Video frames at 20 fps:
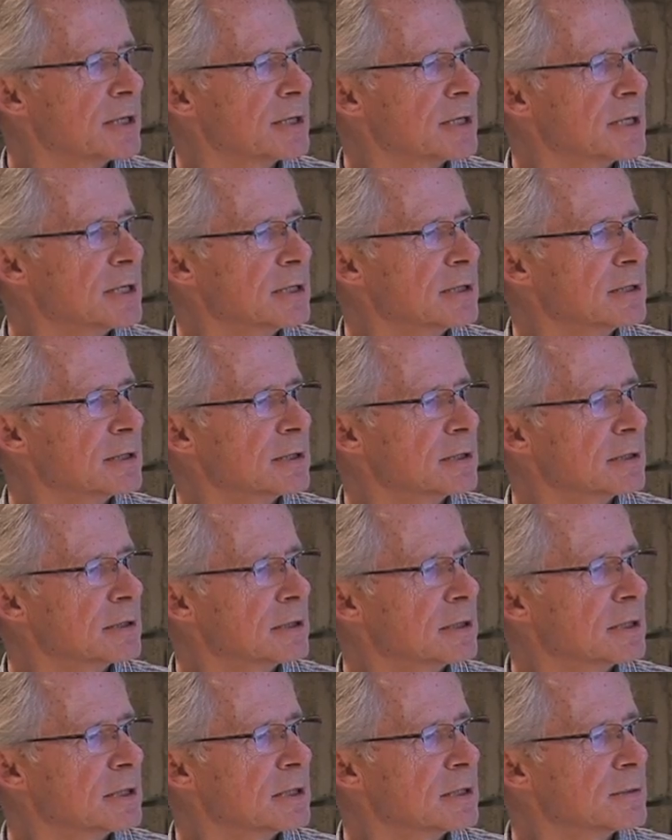I think.
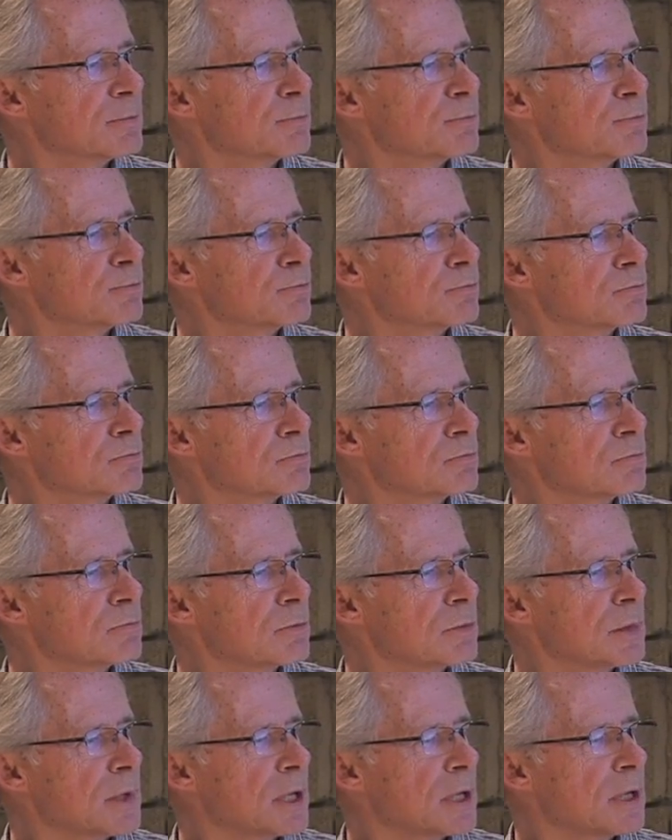Um,
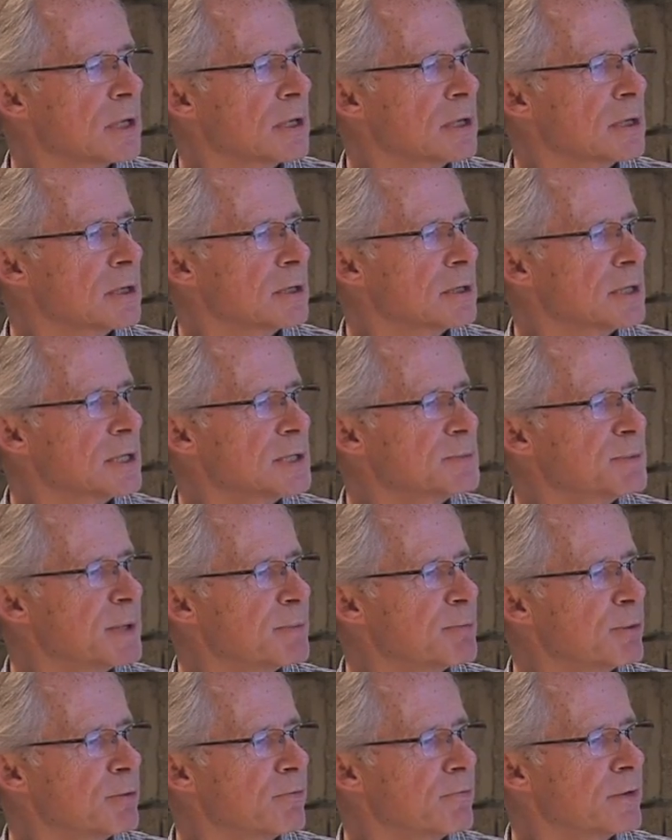these
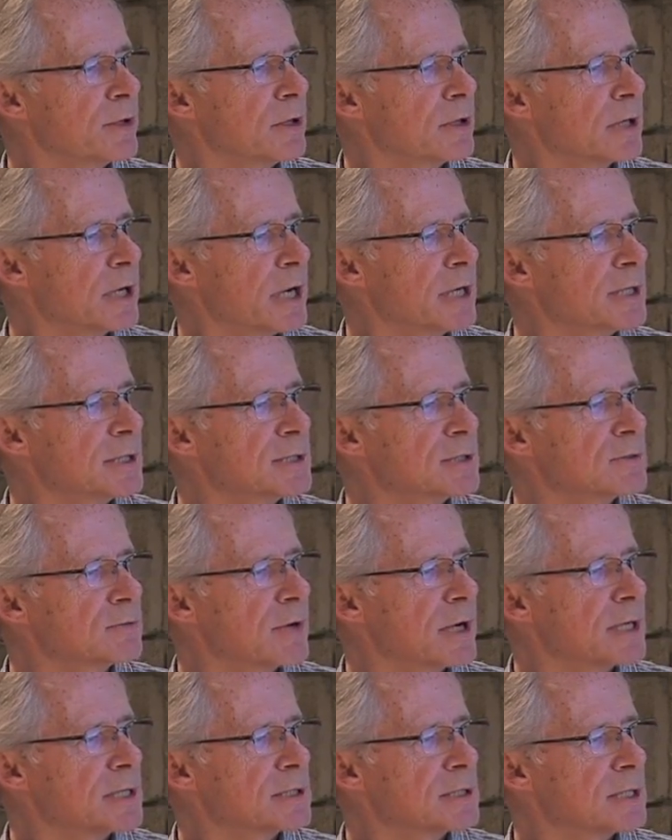people feel kind of
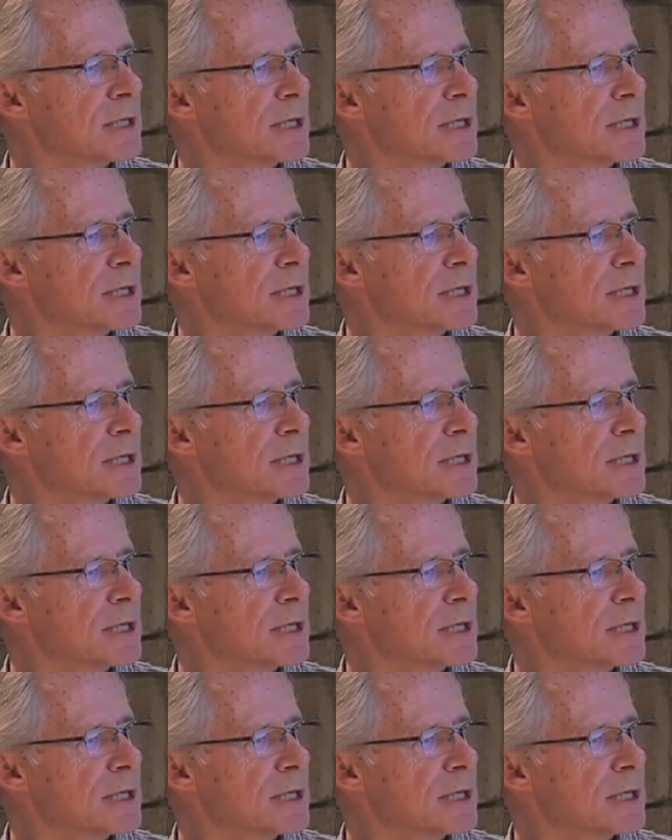stressed.